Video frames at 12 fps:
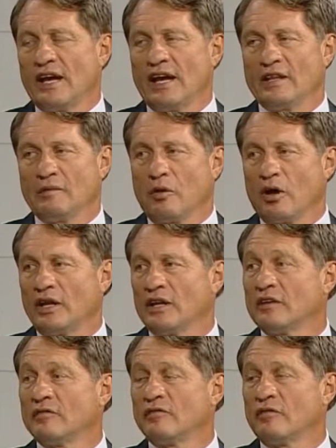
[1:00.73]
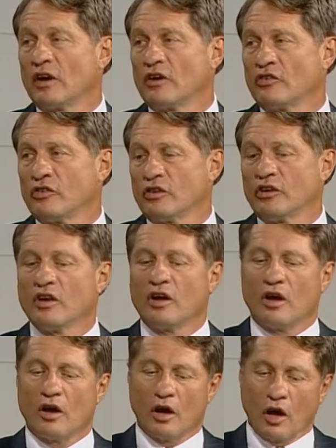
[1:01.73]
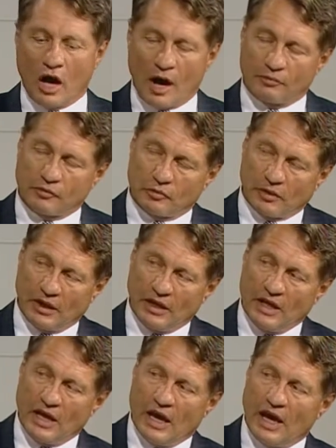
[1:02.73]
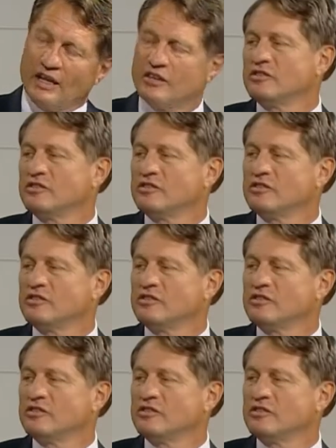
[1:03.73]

and the body can function optimally. And